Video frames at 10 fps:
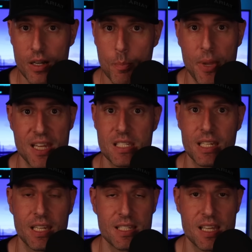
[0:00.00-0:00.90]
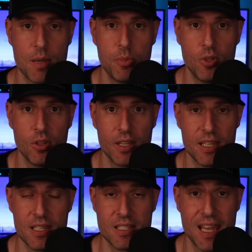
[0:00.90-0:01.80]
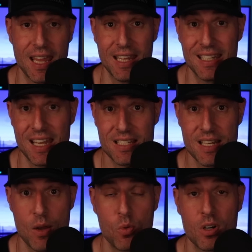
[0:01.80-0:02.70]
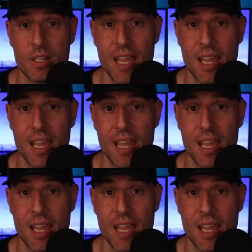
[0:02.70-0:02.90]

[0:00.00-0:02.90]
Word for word: basic example is a guest network,